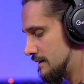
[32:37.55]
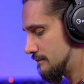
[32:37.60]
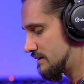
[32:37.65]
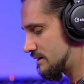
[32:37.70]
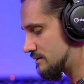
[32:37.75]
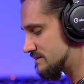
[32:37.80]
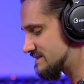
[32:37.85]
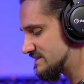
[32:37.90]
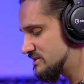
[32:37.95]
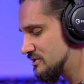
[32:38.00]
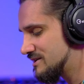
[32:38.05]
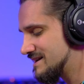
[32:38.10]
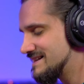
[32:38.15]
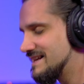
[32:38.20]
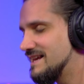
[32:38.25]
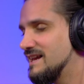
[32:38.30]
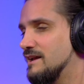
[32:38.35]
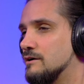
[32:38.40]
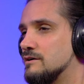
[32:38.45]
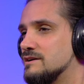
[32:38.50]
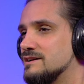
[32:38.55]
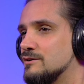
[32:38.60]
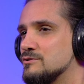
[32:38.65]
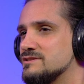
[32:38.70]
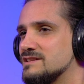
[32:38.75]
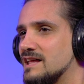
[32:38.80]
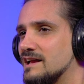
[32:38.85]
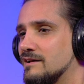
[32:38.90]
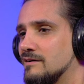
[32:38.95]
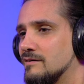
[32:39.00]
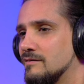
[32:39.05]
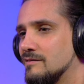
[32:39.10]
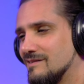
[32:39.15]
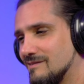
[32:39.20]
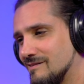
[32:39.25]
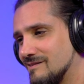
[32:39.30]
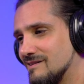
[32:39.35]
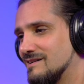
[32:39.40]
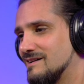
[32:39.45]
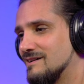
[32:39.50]
Because as you can hear, it goes like
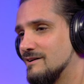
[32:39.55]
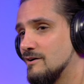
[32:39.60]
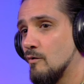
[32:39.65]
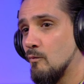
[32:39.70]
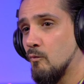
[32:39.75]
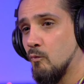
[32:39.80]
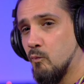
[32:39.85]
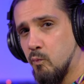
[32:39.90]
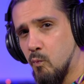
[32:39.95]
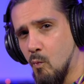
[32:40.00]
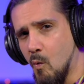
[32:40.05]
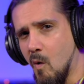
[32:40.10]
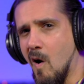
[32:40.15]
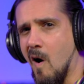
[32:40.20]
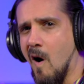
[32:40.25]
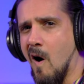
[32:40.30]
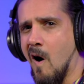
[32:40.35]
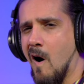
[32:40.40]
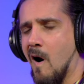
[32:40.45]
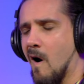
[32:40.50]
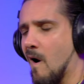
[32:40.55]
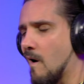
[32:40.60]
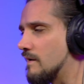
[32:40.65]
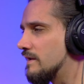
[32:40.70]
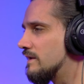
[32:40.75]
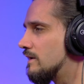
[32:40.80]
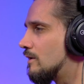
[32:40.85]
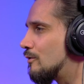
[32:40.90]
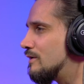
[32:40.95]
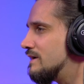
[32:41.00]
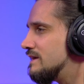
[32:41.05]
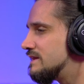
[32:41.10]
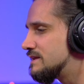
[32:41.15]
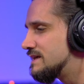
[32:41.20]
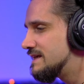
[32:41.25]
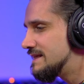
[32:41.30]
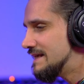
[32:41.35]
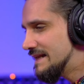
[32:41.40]
wah, you know, it,